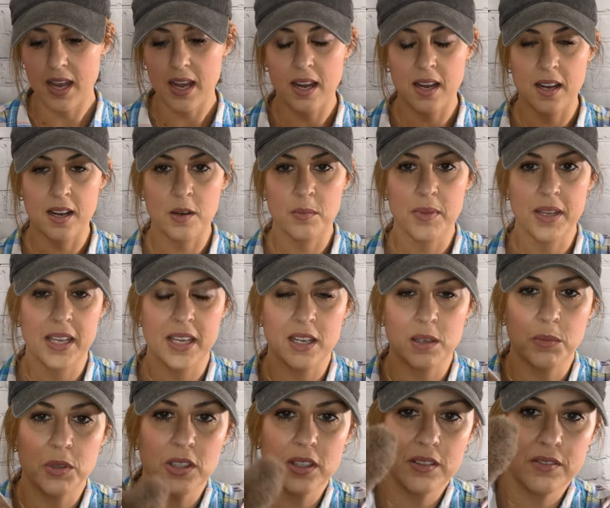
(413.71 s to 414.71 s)

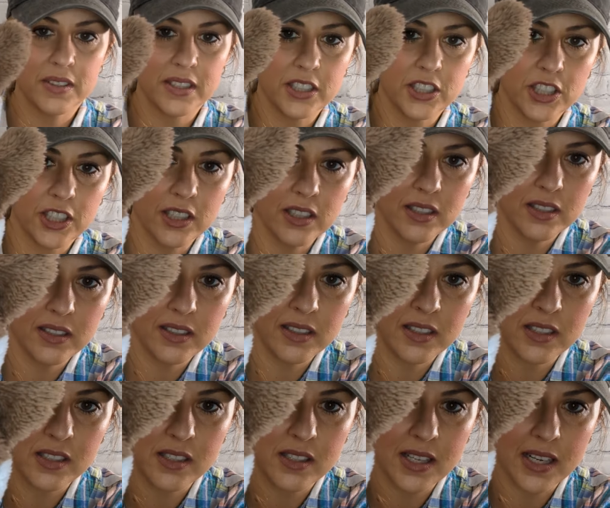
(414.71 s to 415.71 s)
Animal Adventure
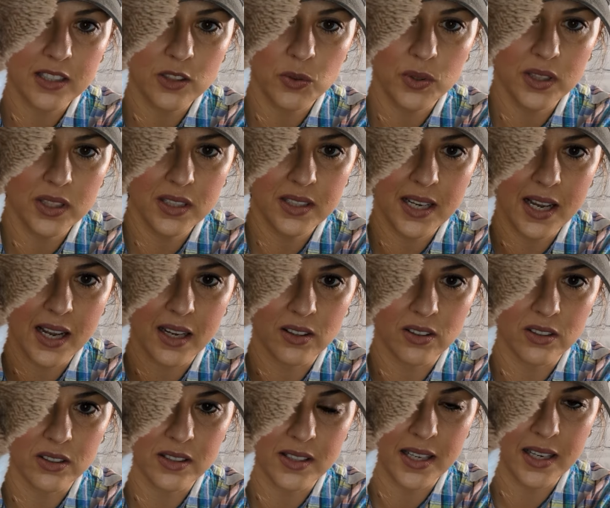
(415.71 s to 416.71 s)
that's what the tag
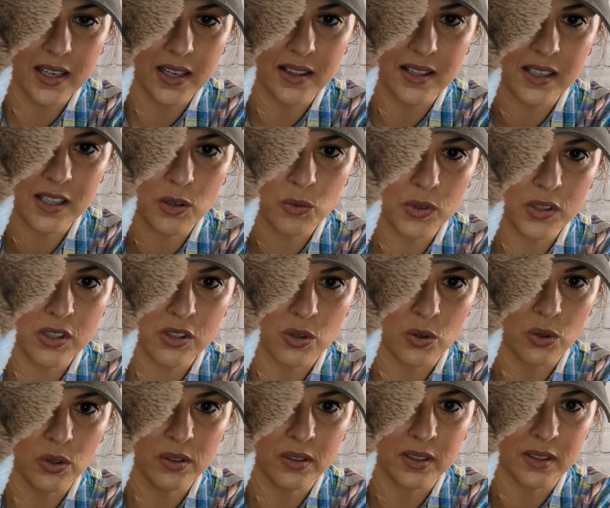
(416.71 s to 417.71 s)
looks like. I think it was
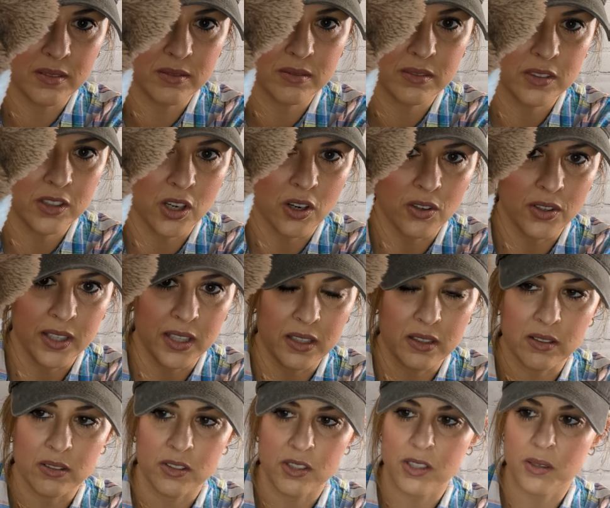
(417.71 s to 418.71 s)
sold at
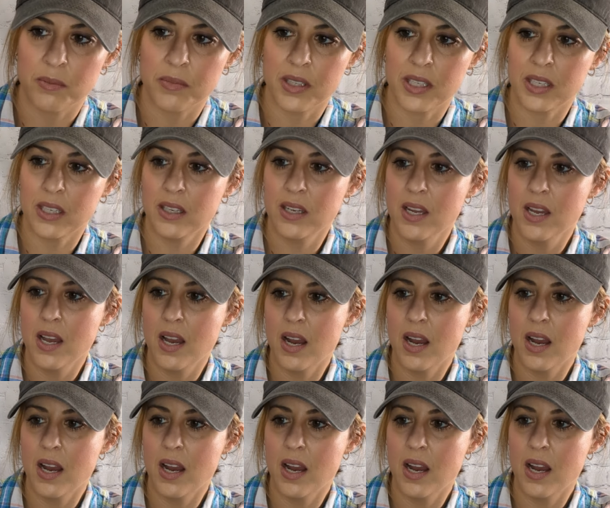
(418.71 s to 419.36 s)
Target or something.